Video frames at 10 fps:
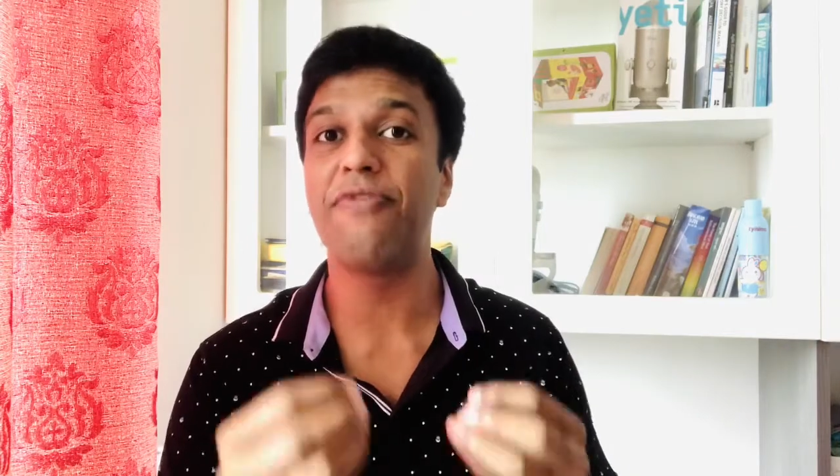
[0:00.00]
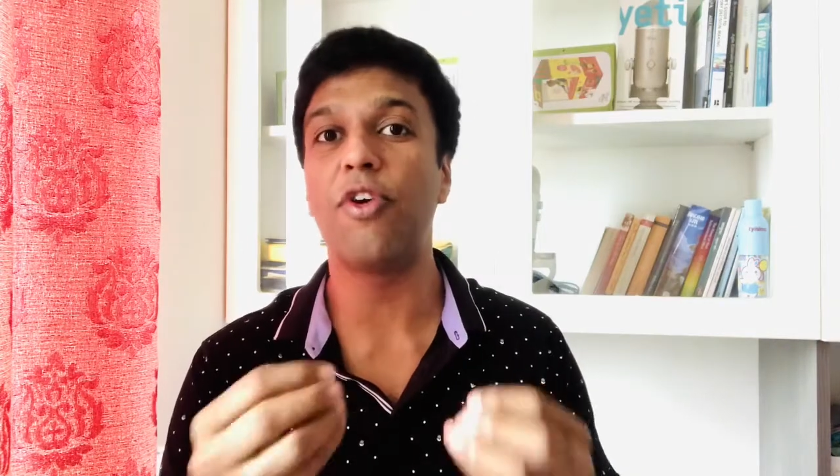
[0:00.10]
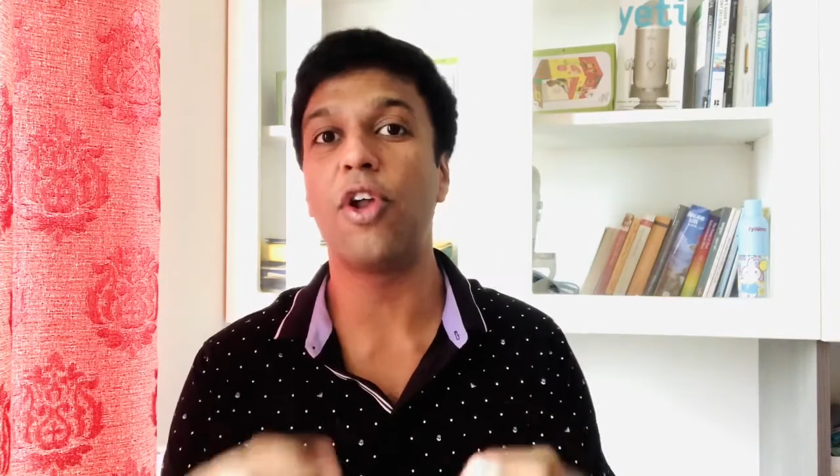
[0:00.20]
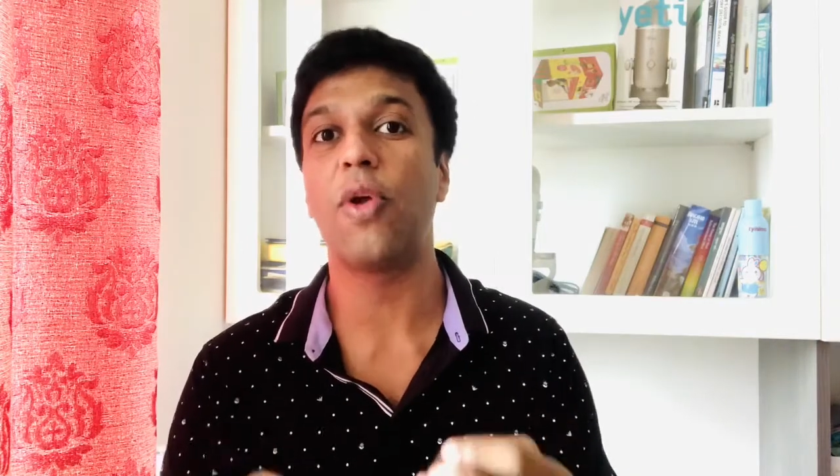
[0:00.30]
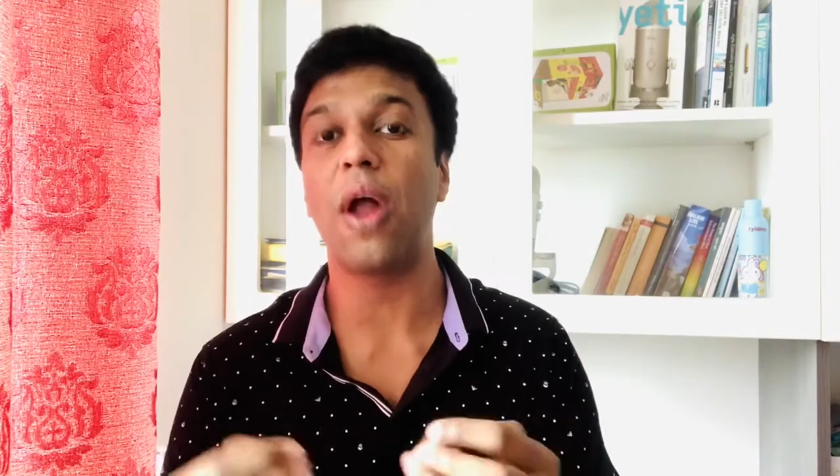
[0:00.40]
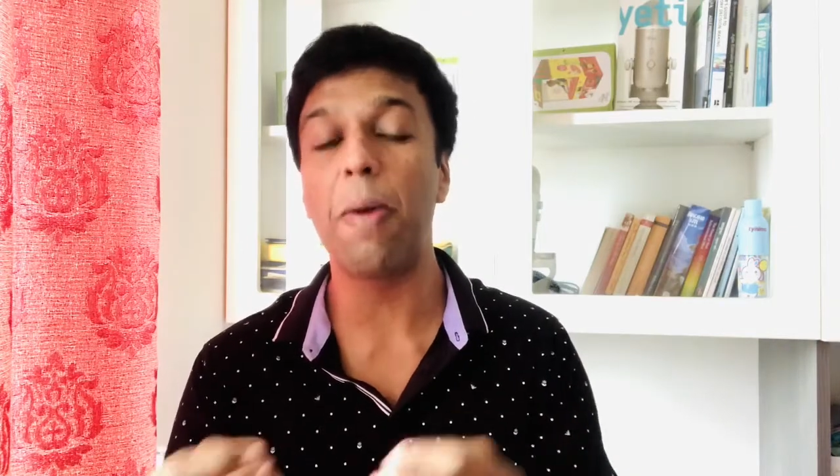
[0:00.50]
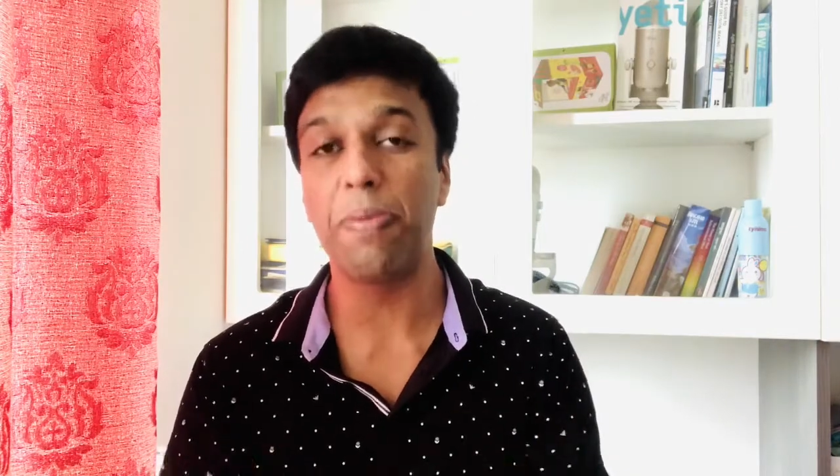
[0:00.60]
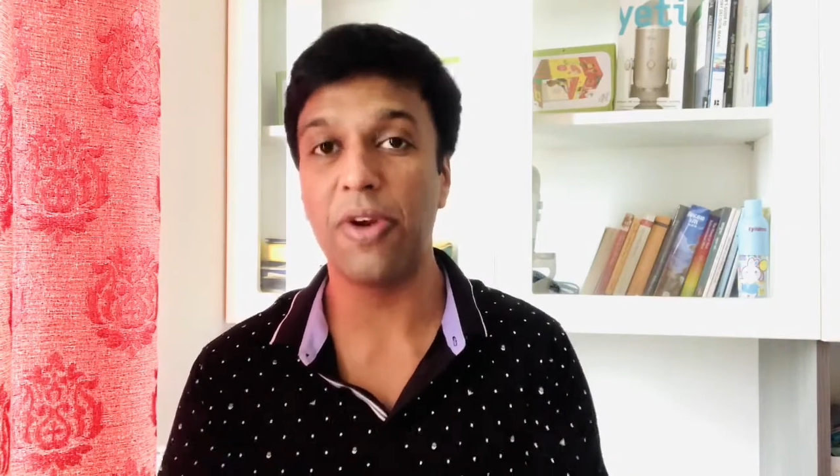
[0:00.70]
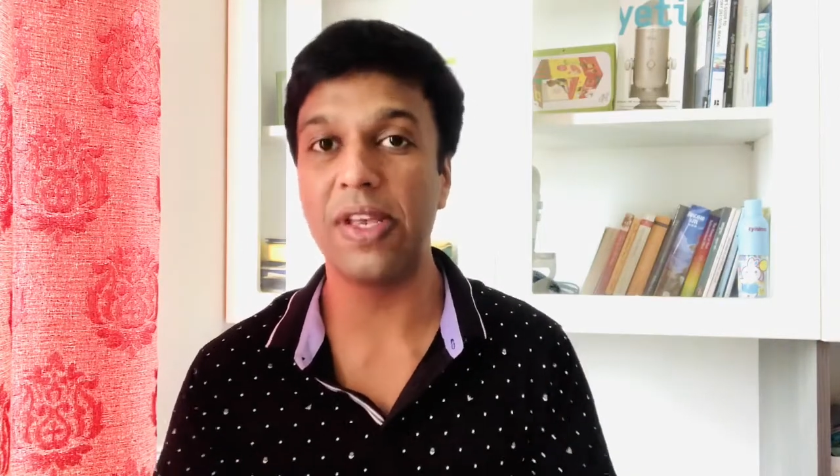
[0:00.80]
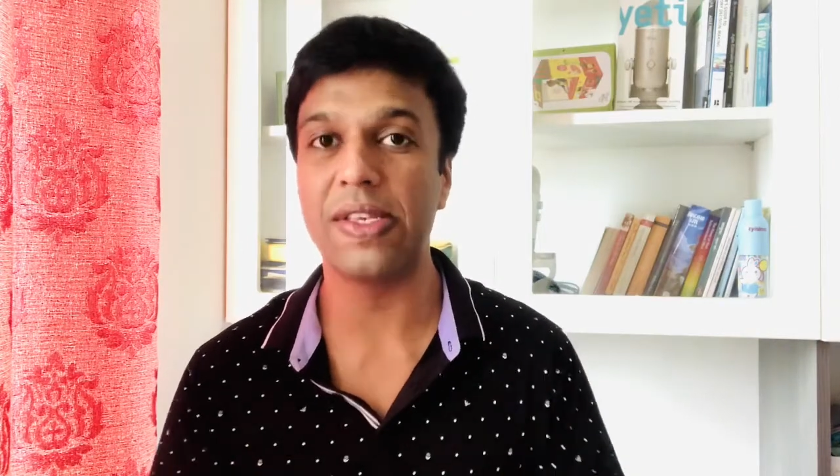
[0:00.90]
for your
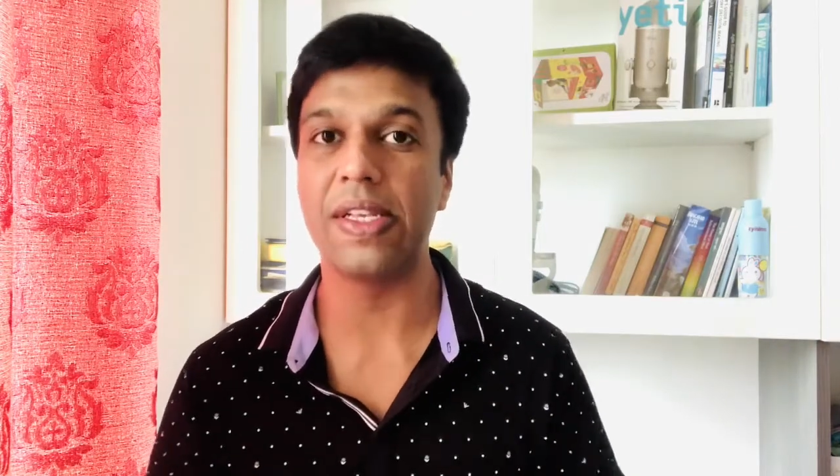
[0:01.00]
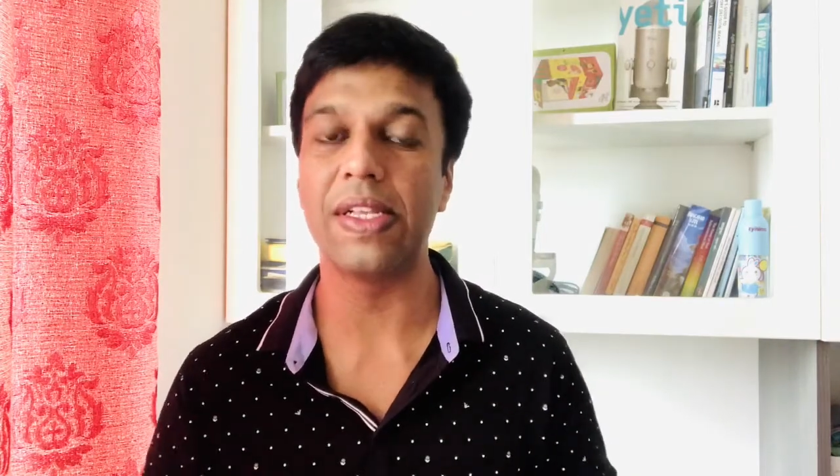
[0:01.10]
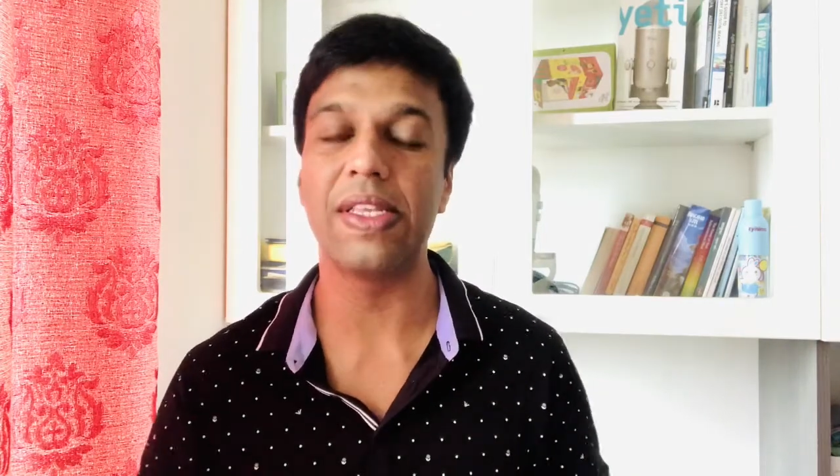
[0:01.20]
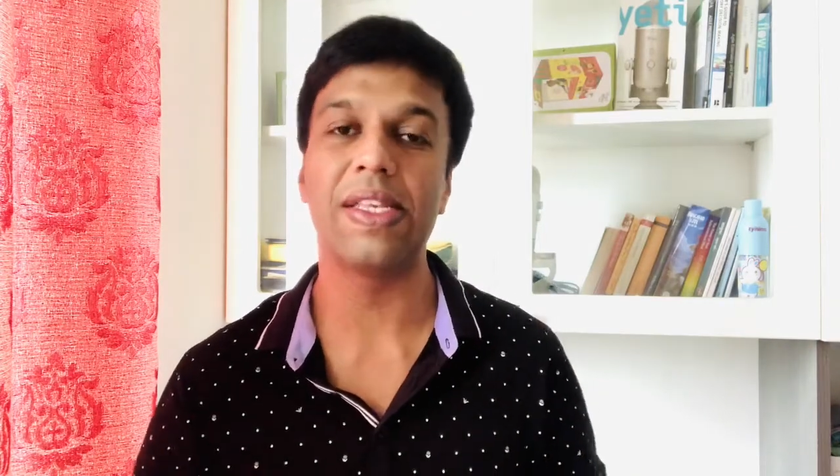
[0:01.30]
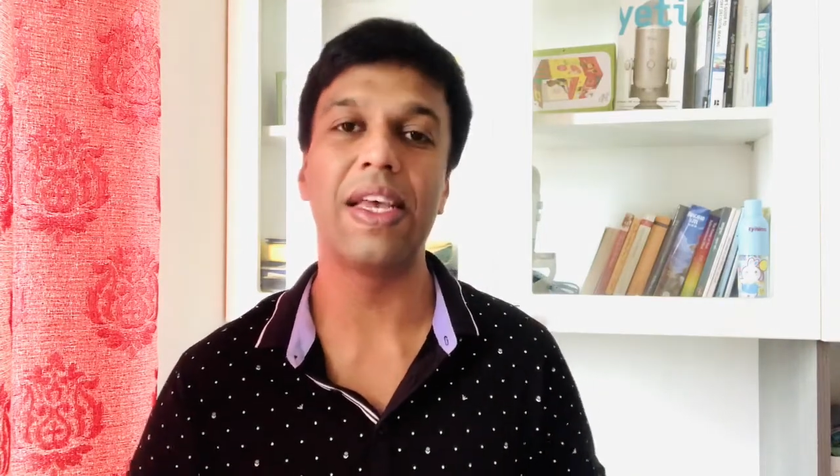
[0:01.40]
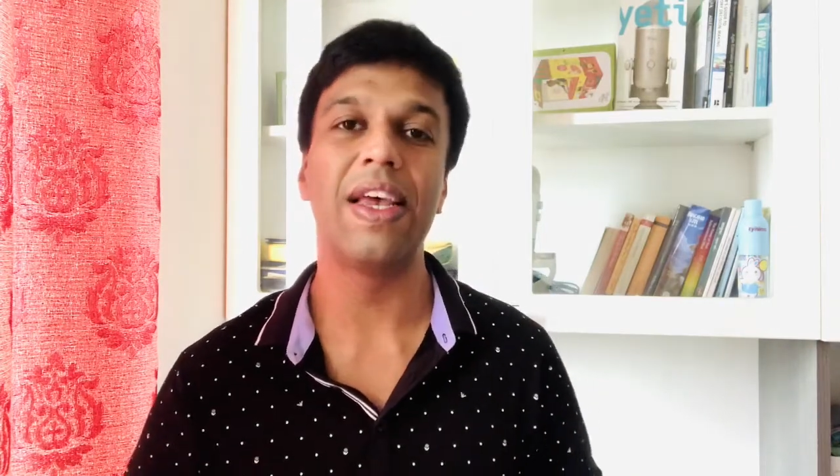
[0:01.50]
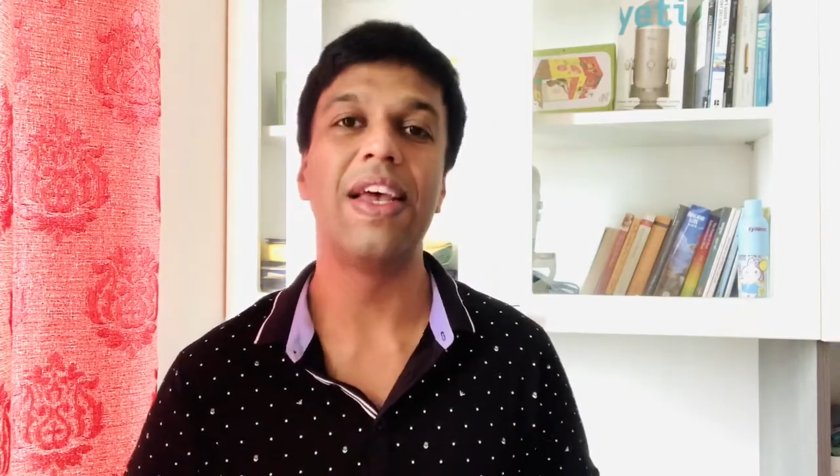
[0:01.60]
appraisals,